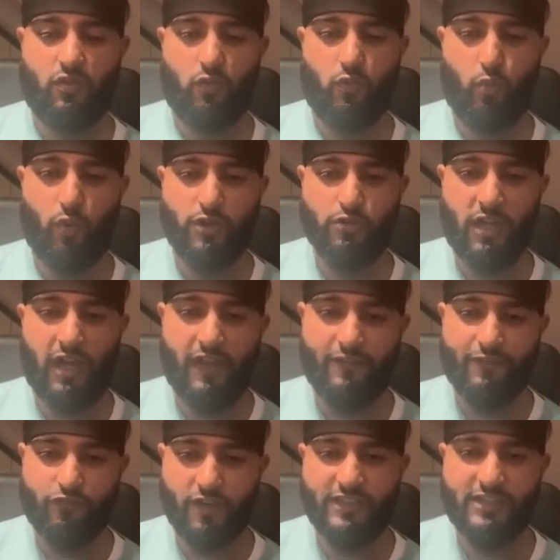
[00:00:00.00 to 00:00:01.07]
When you
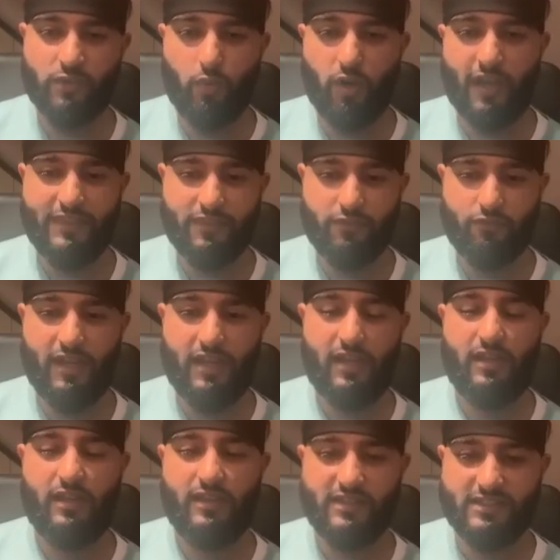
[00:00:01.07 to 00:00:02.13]
have greater wide threat
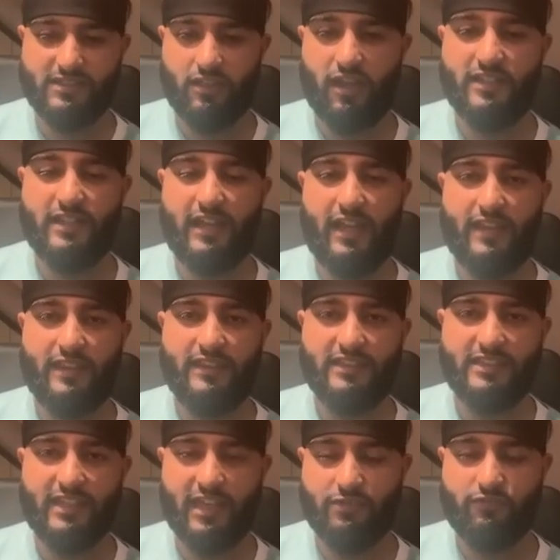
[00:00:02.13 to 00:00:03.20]
in the side and
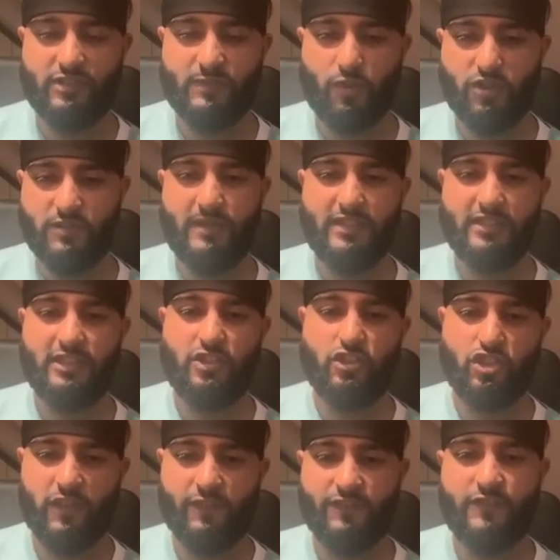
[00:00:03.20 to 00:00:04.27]
attacking responsibility is
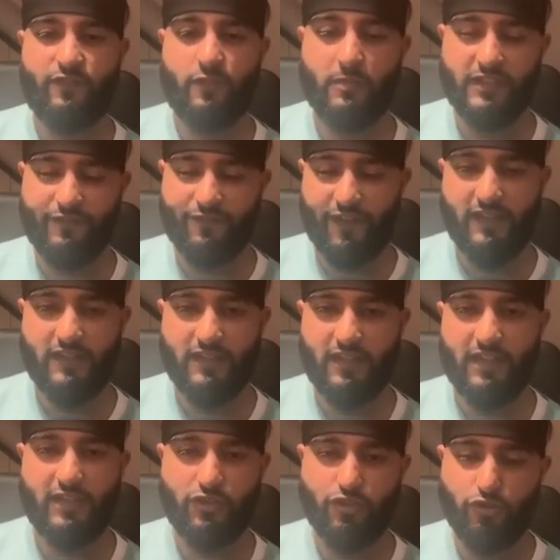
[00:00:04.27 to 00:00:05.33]
shifted from a defender
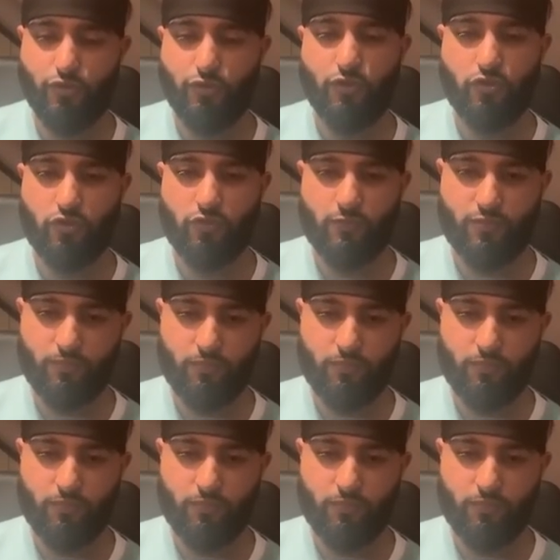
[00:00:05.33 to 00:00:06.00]
in a unicorn